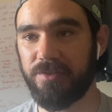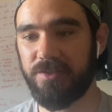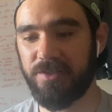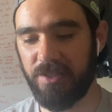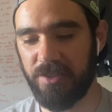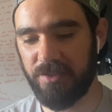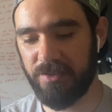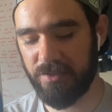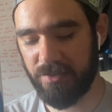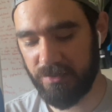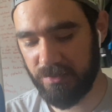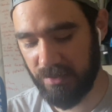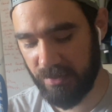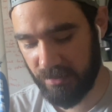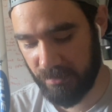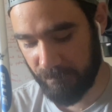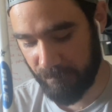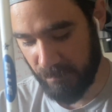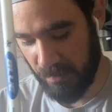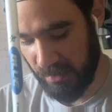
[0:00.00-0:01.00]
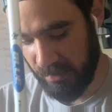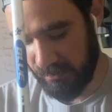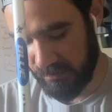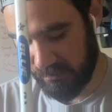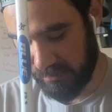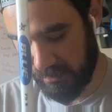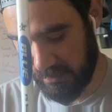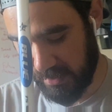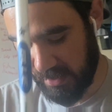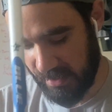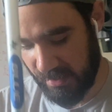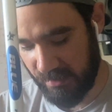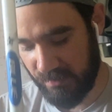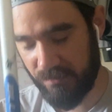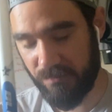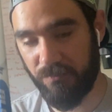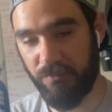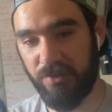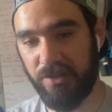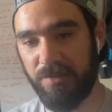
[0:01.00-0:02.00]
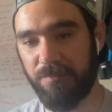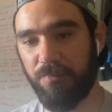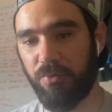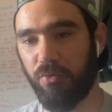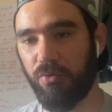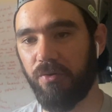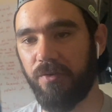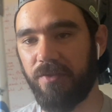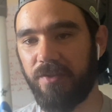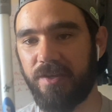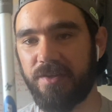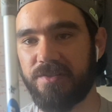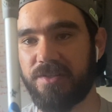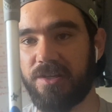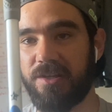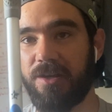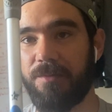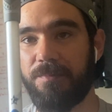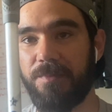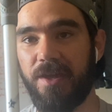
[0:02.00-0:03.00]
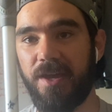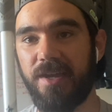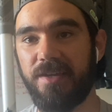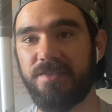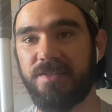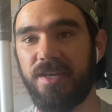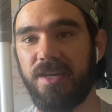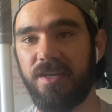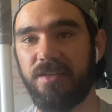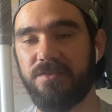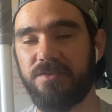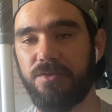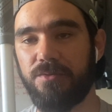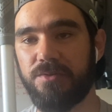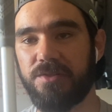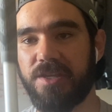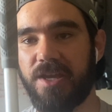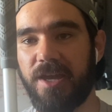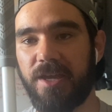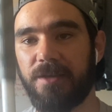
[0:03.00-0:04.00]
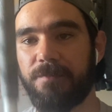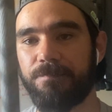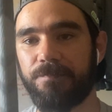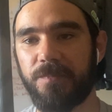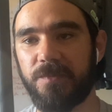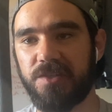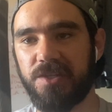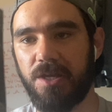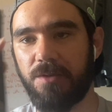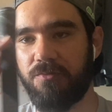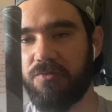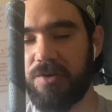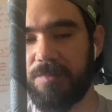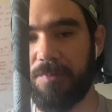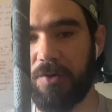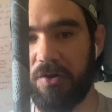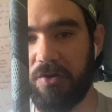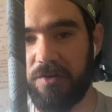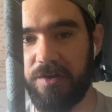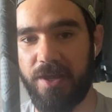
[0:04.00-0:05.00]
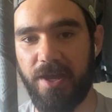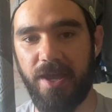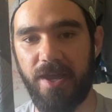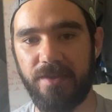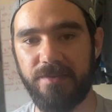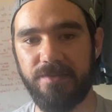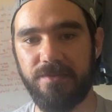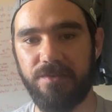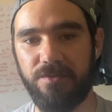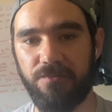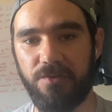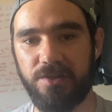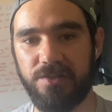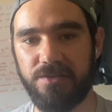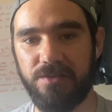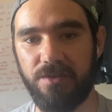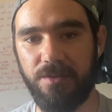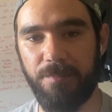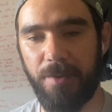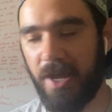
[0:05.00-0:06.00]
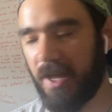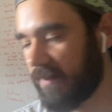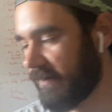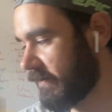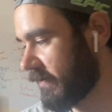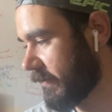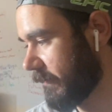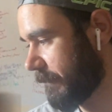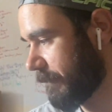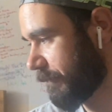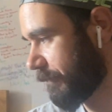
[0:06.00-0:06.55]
Ding, ding, ding. So that is really important. That's a club that is here to stay. Same grip on as the rest of the bats.